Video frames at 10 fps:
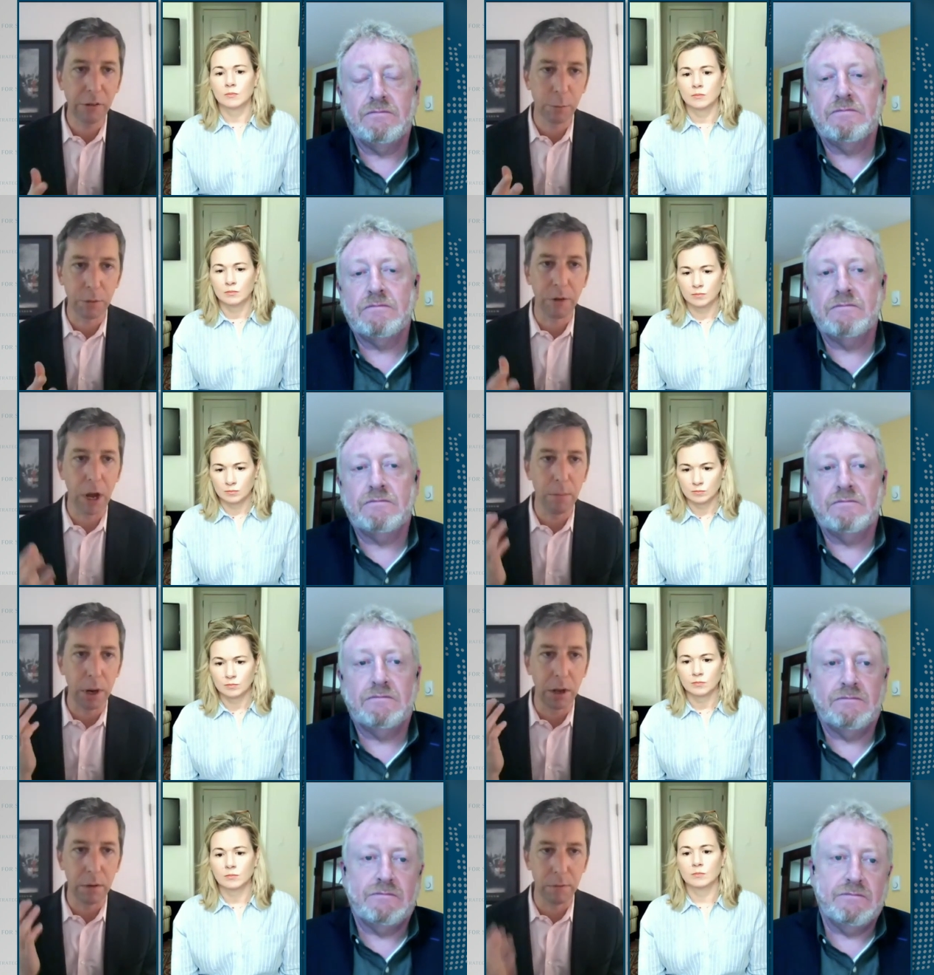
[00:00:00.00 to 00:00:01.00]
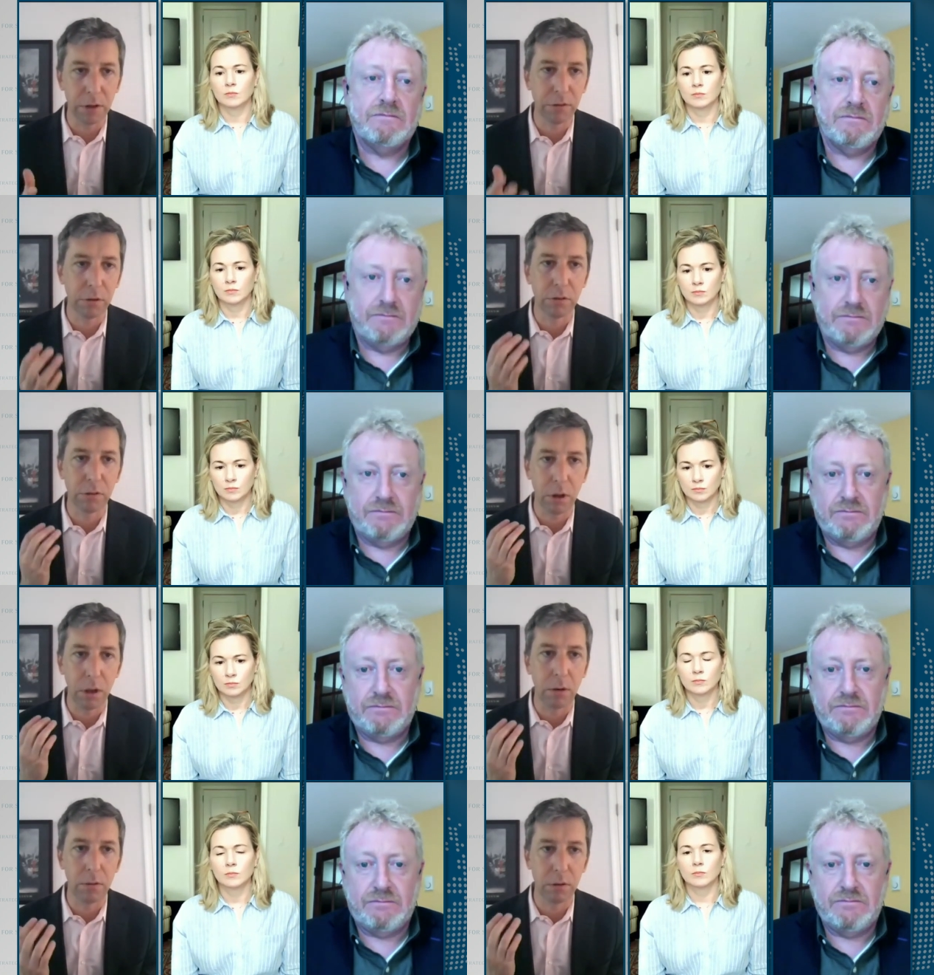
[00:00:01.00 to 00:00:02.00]
Speaker 1: to provide by investors and
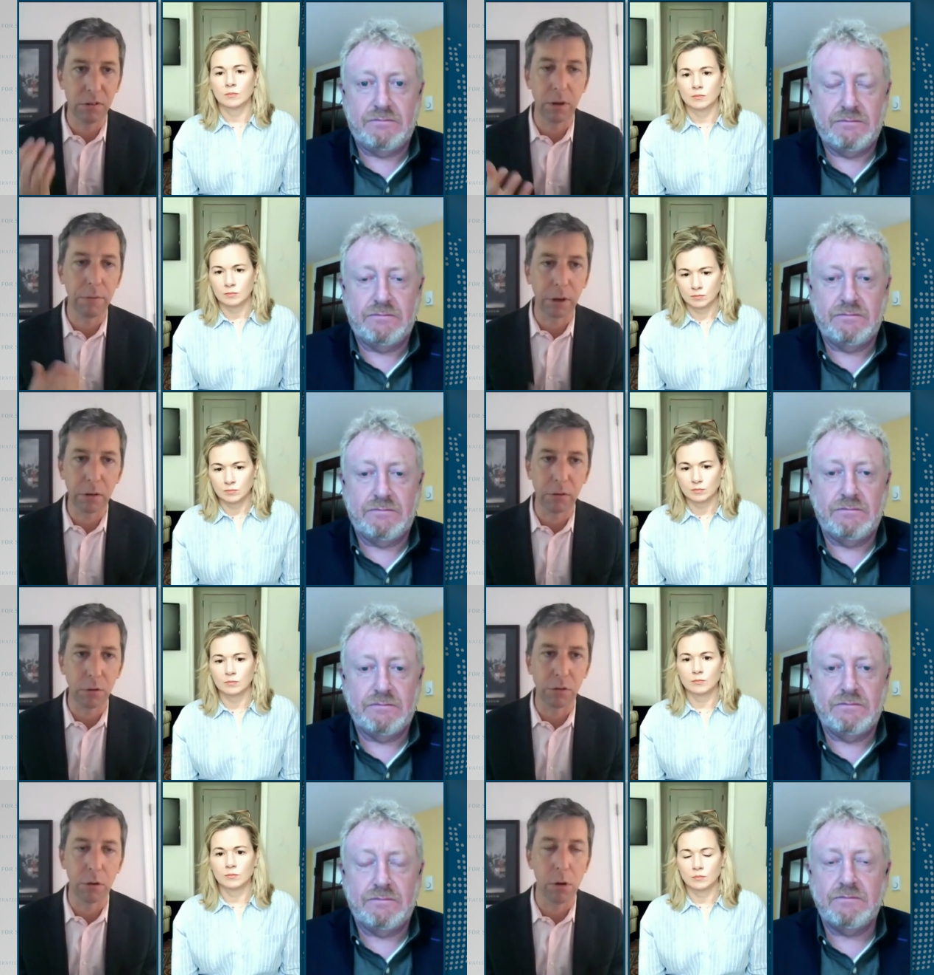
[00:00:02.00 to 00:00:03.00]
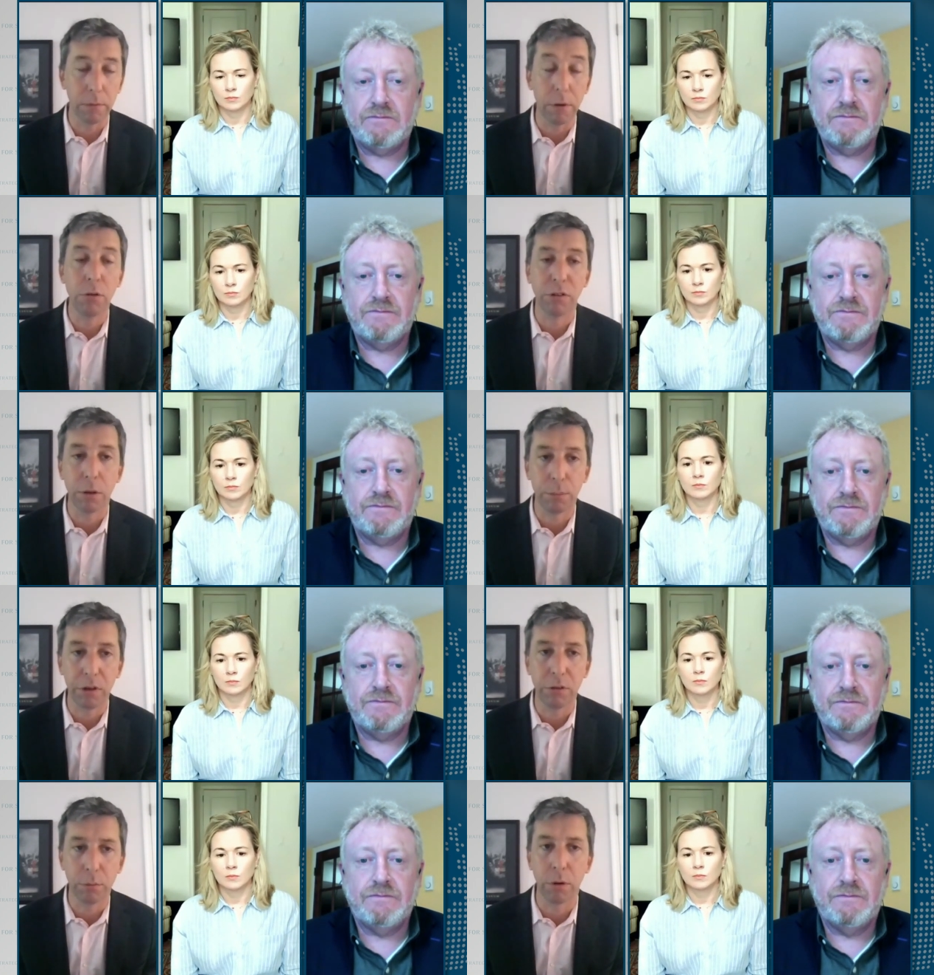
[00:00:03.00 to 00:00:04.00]
the significance of, of OGMP
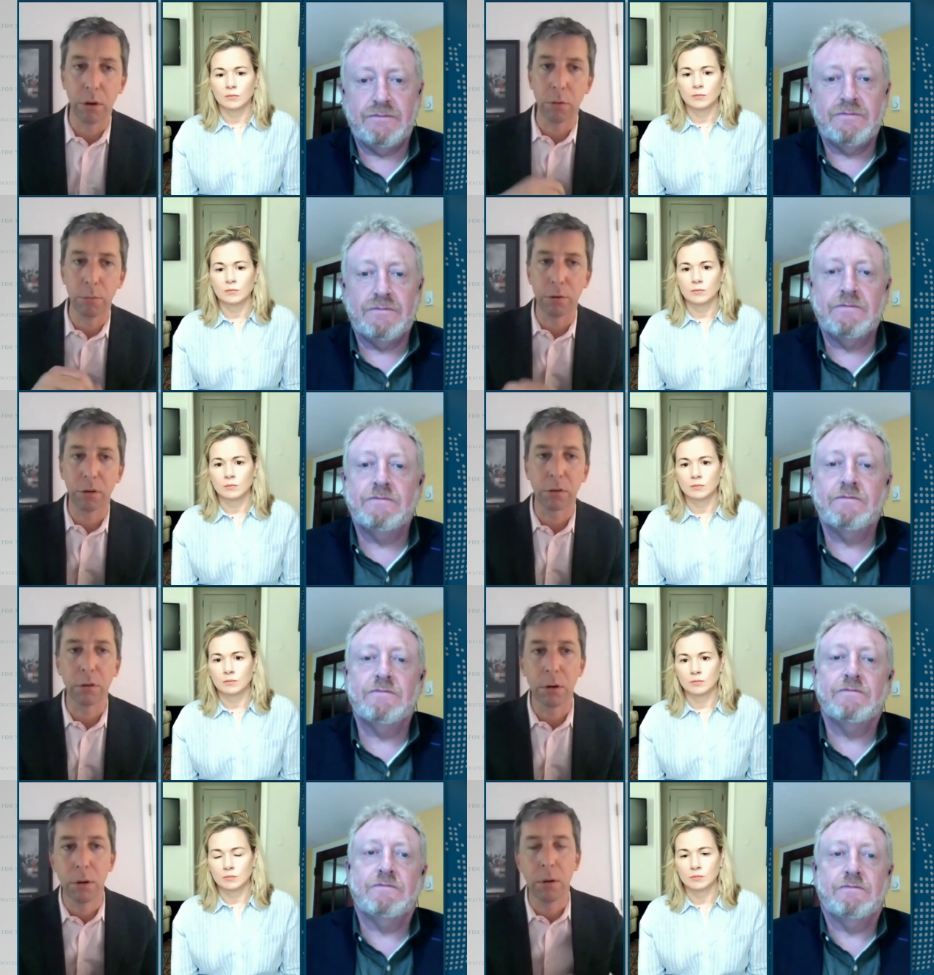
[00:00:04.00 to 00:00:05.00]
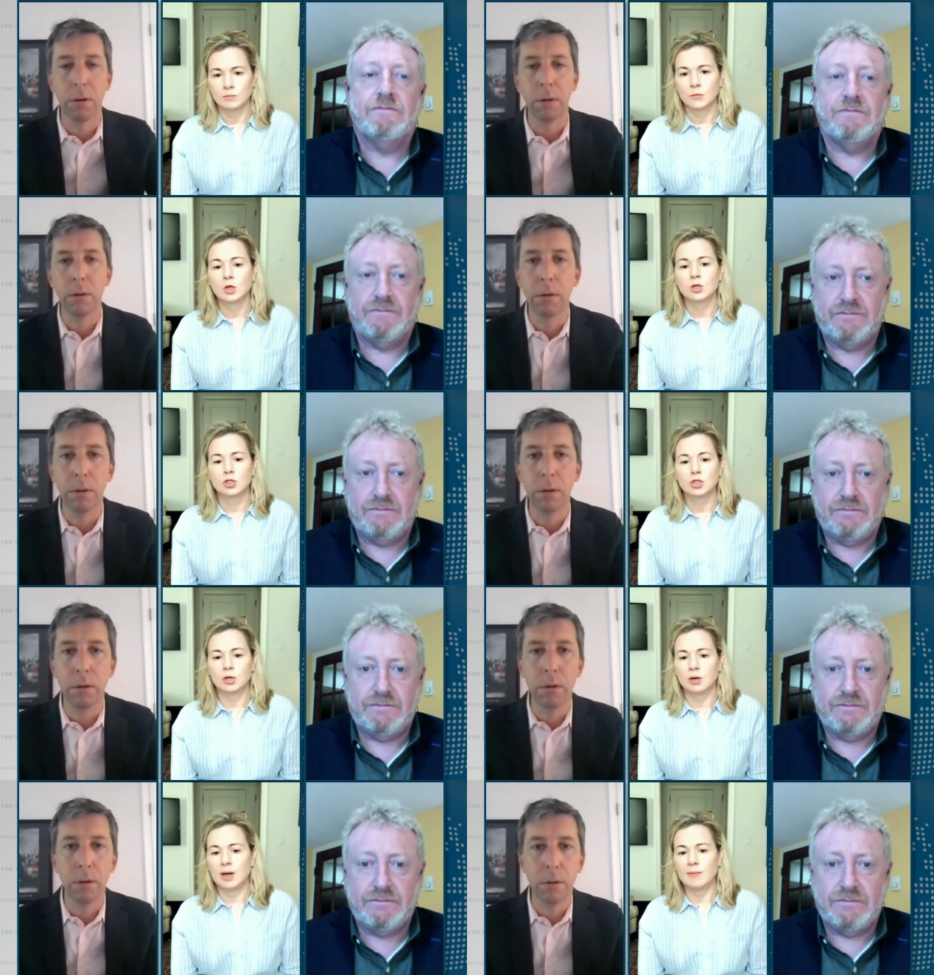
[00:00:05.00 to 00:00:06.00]
2.0 in particular.
Speaker 2: Sure.
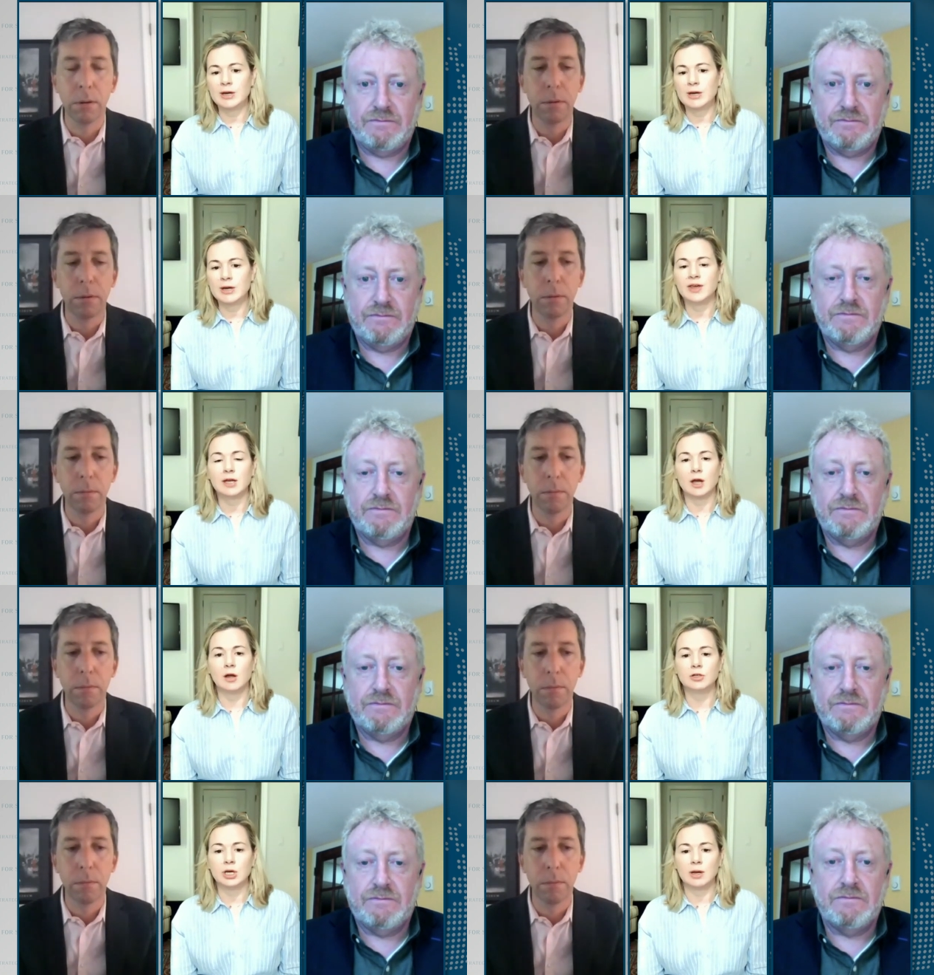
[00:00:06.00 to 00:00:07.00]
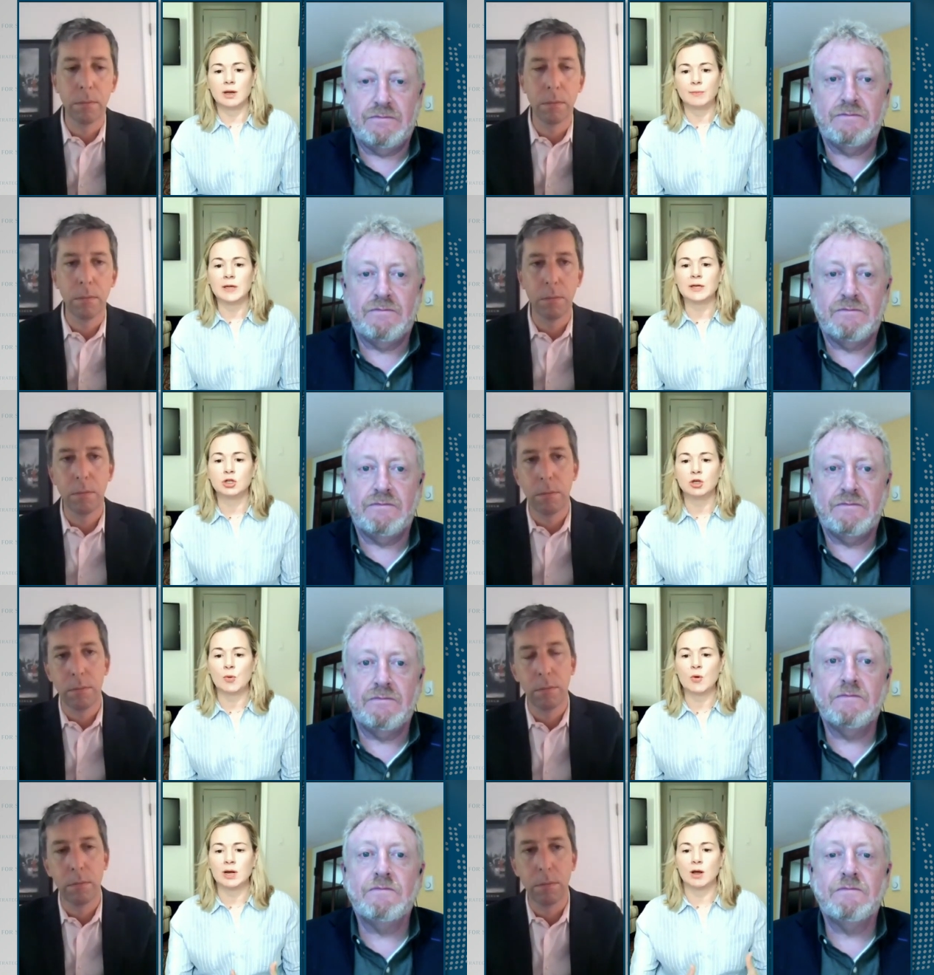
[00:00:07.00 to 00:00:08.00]
I mean, I think OGMP
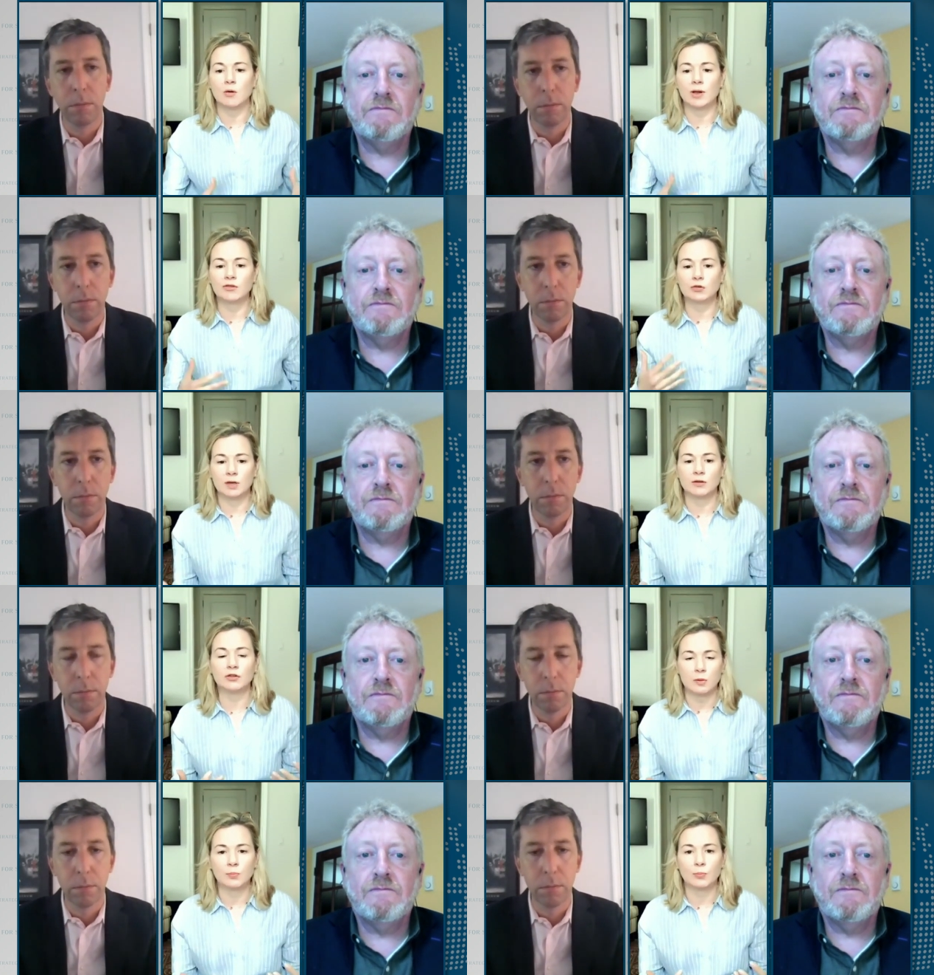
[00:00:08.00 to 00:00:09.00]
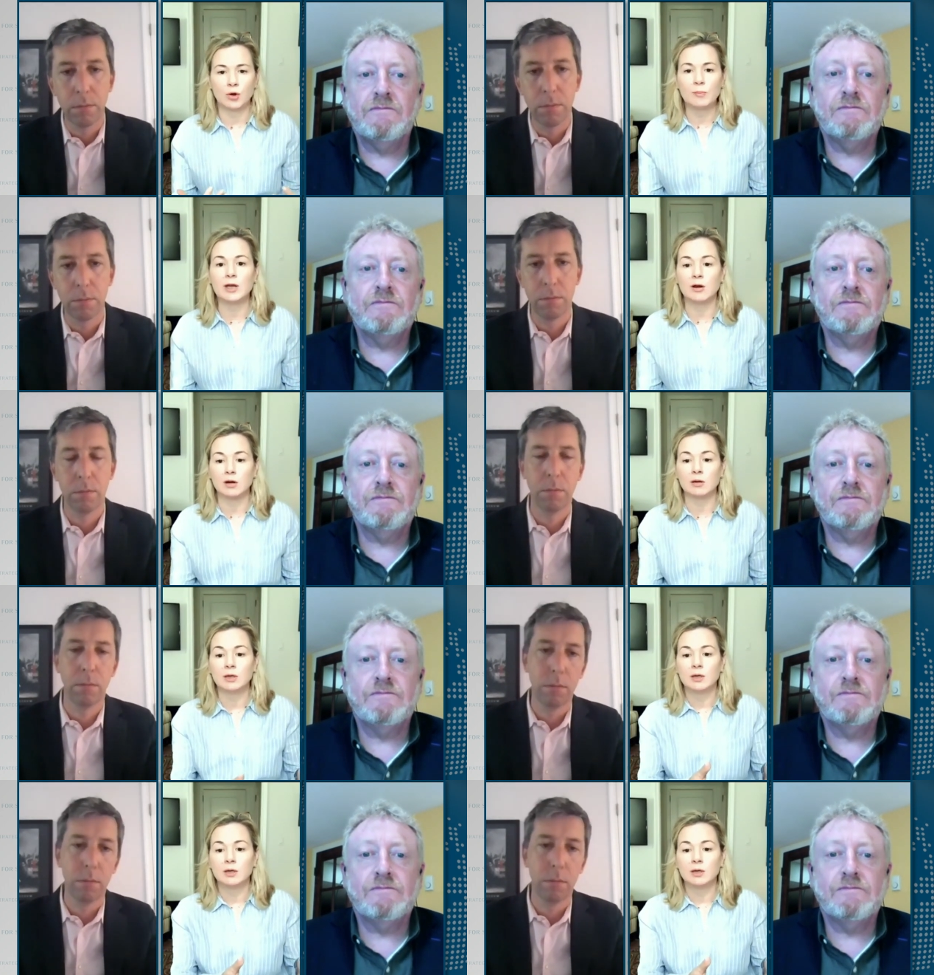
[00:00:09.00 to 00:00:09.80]
2.0 it's it's the premier